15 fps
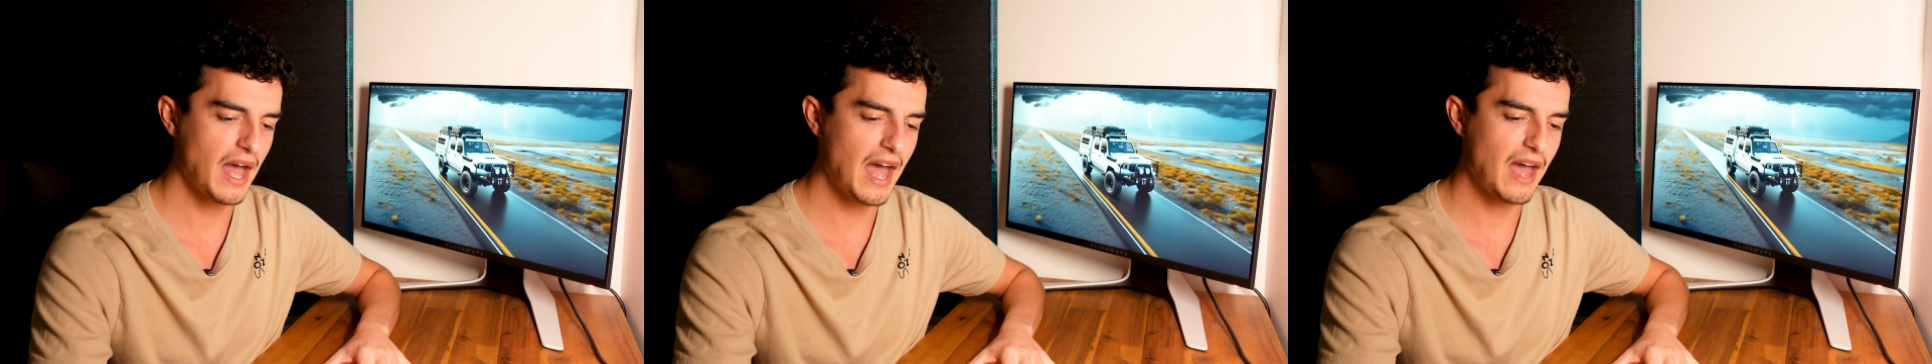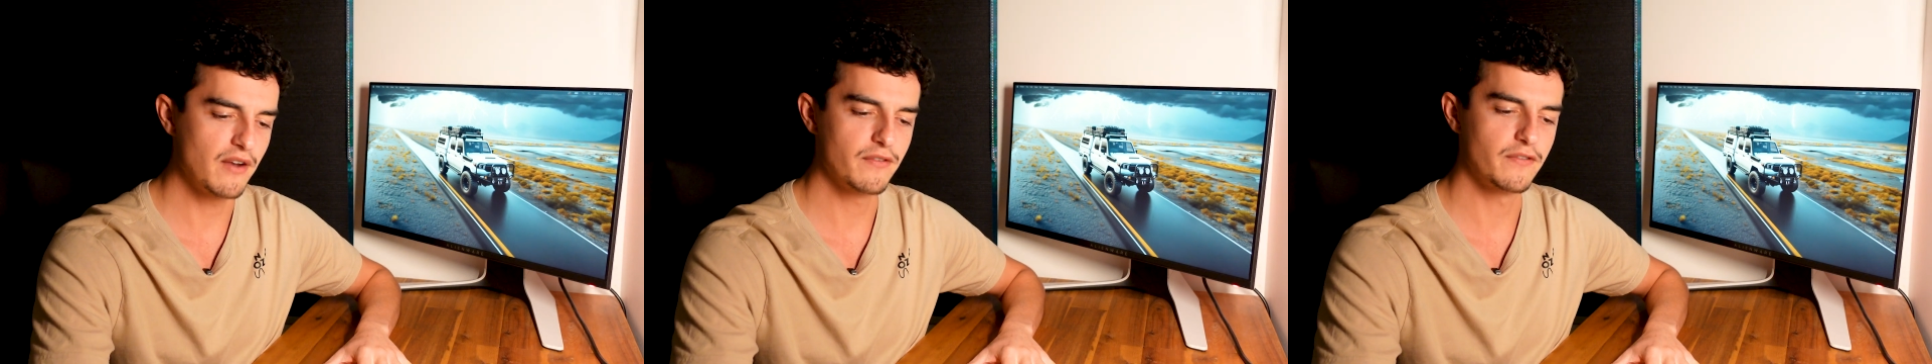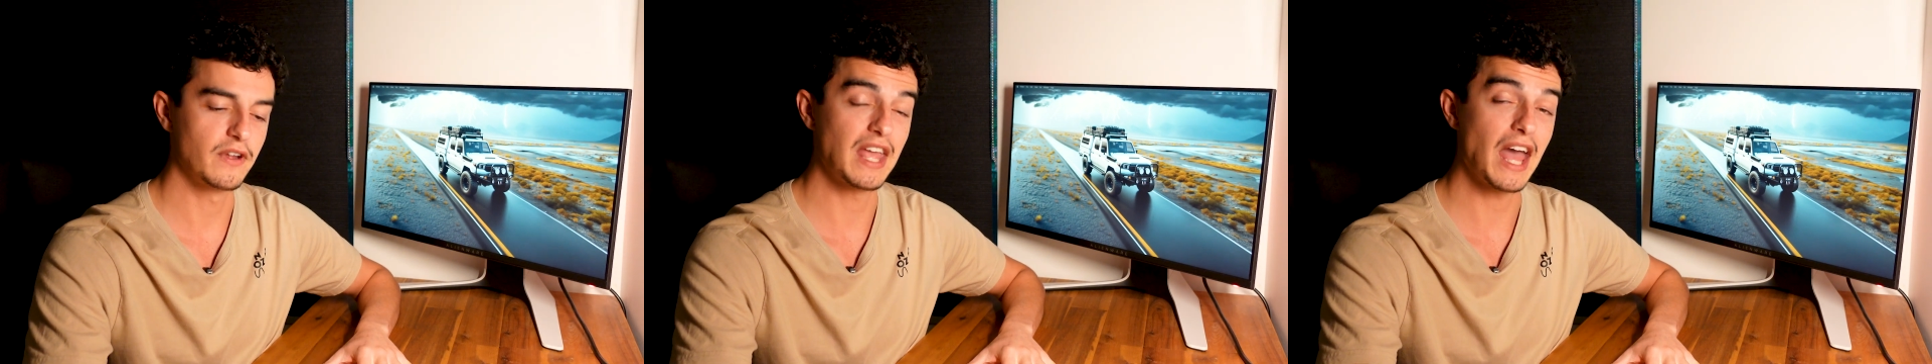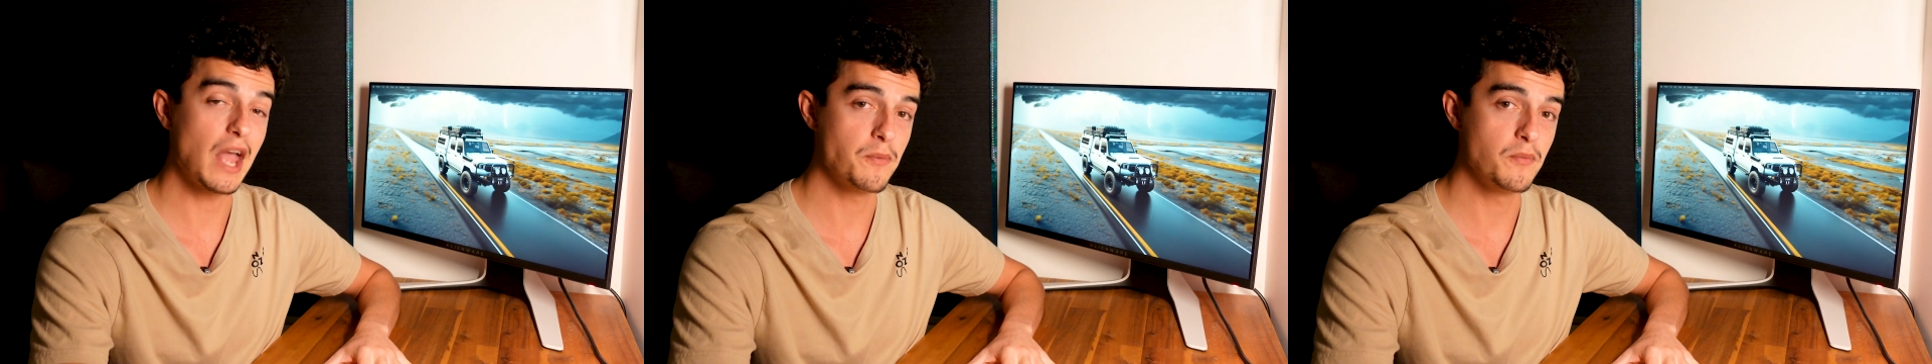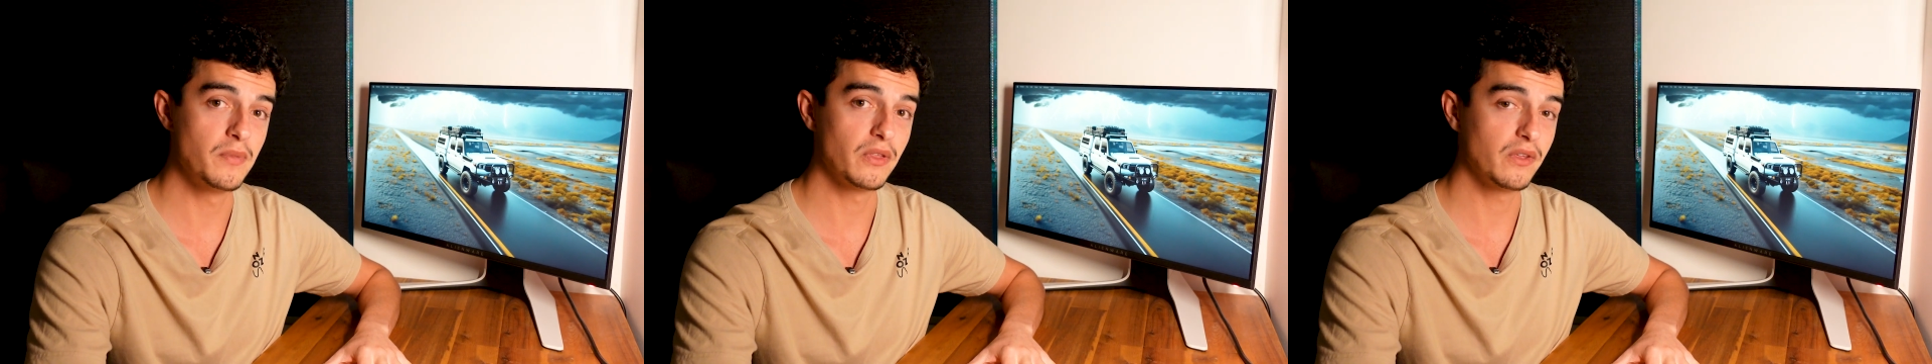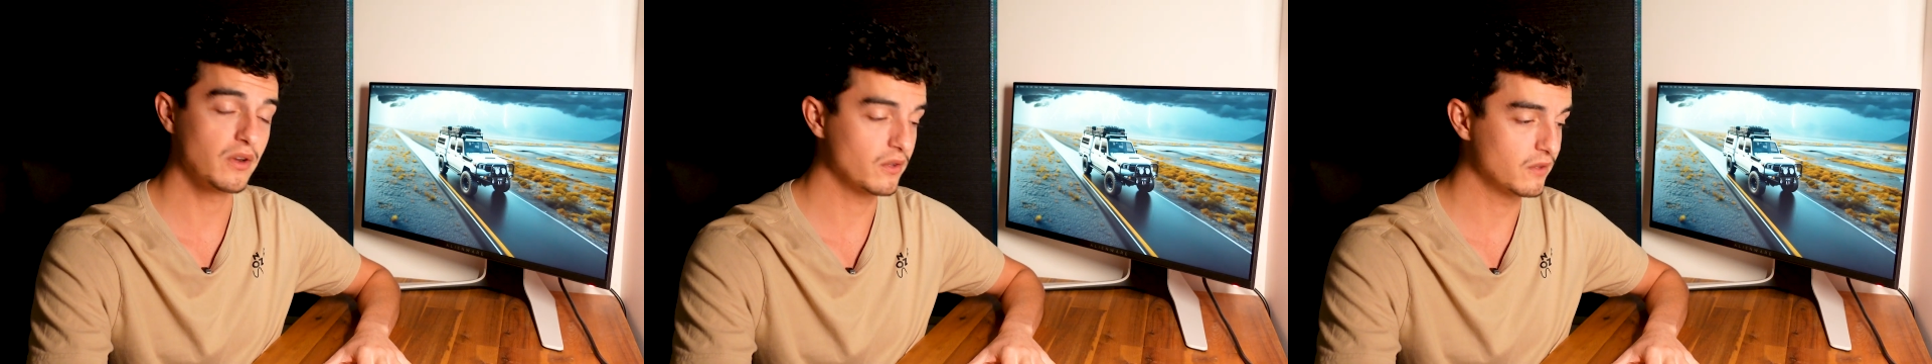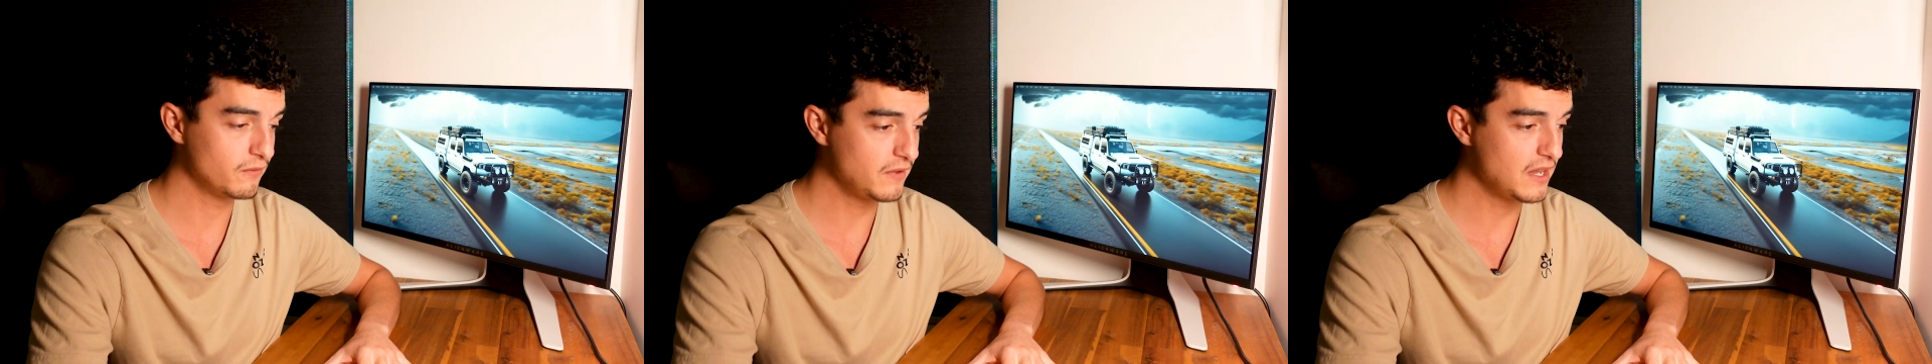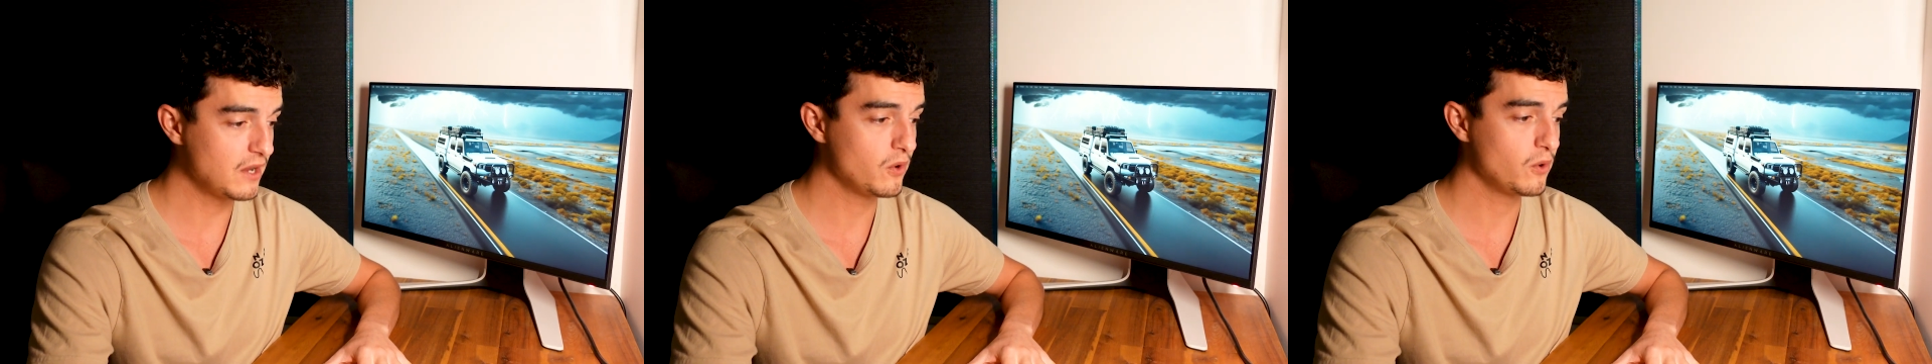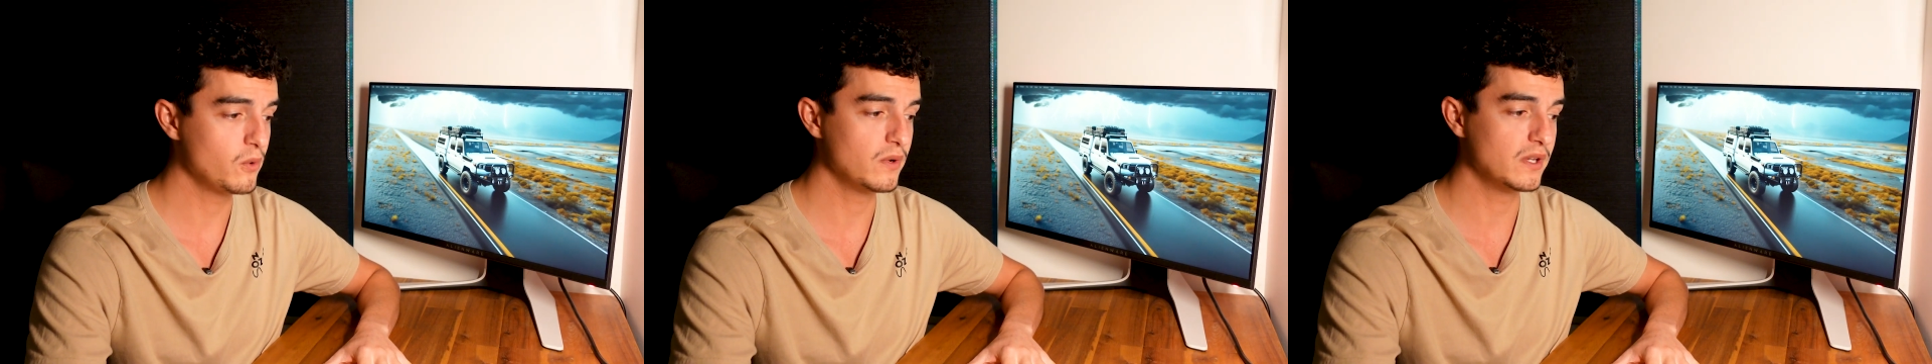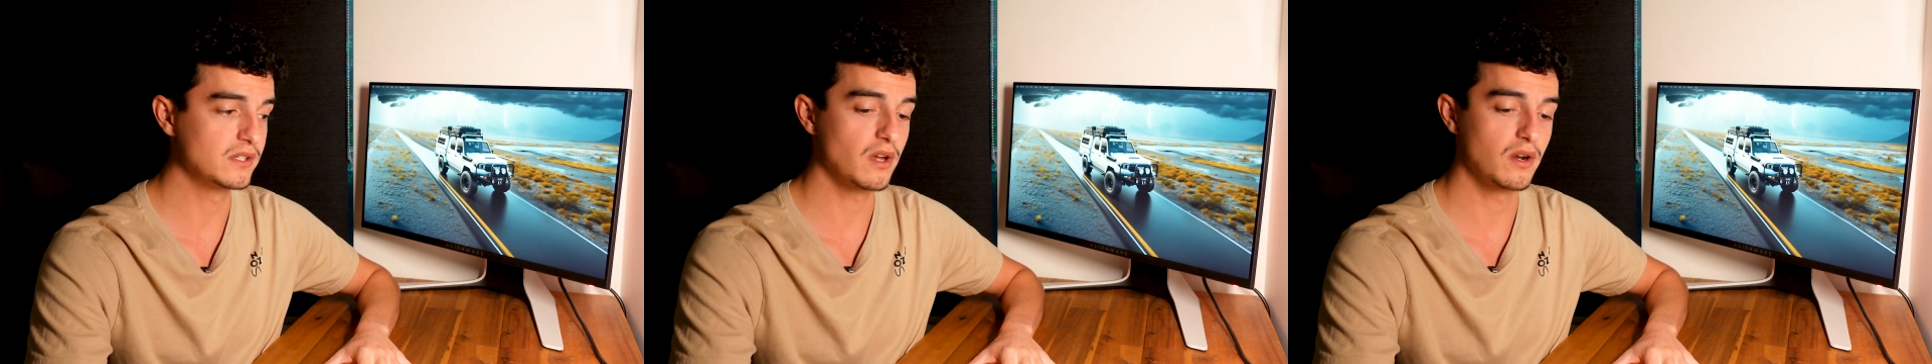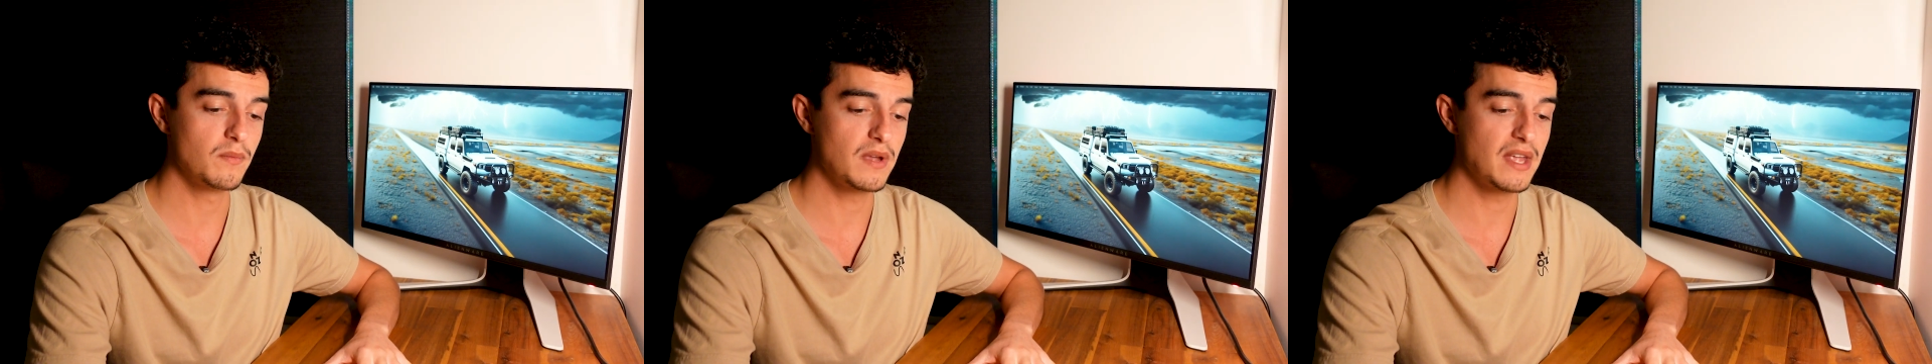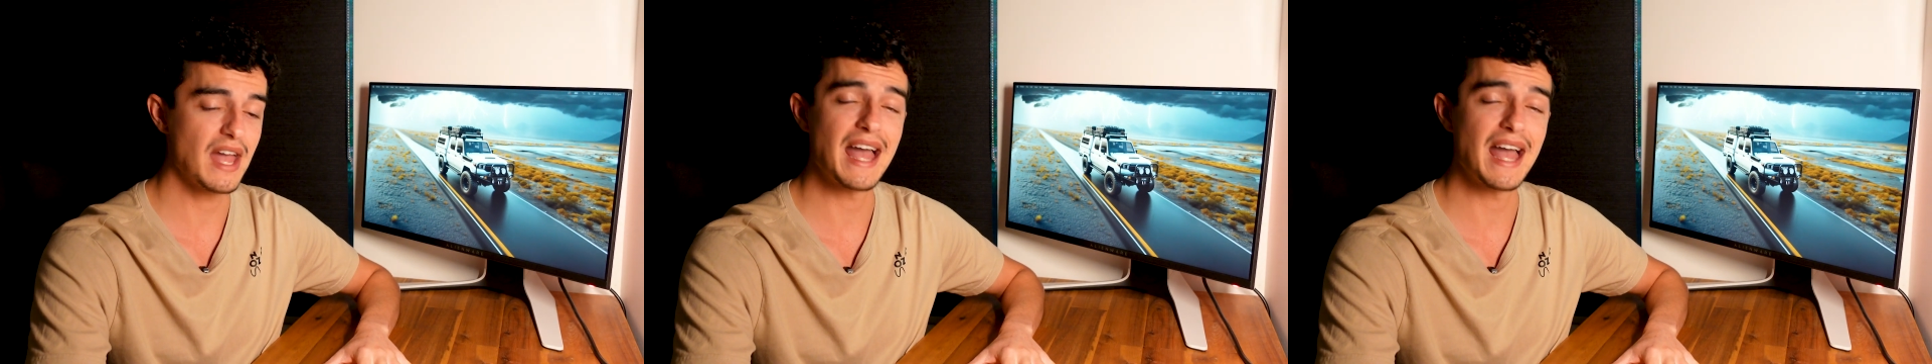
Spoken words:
add for capability on the vehicle is going to be